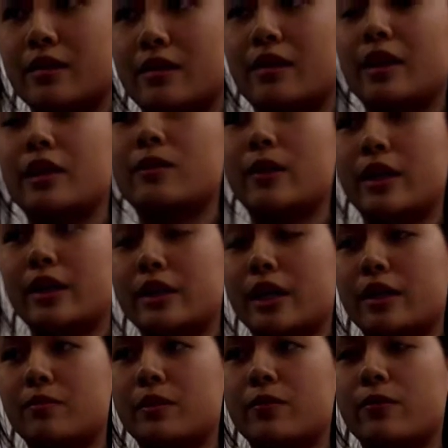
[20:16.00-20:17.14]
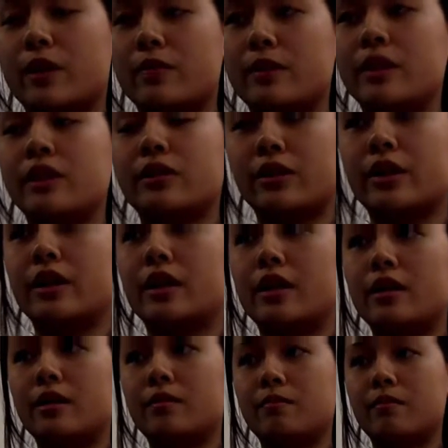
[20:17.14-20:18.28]
I checked before administering
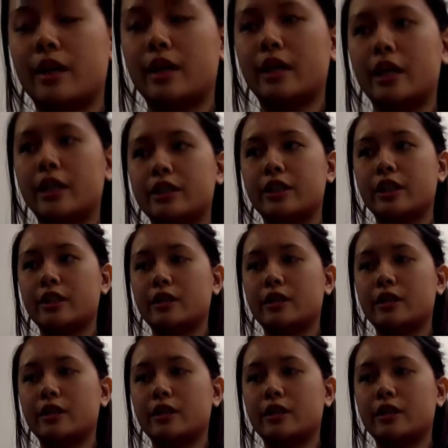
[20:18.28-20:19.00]
the medication.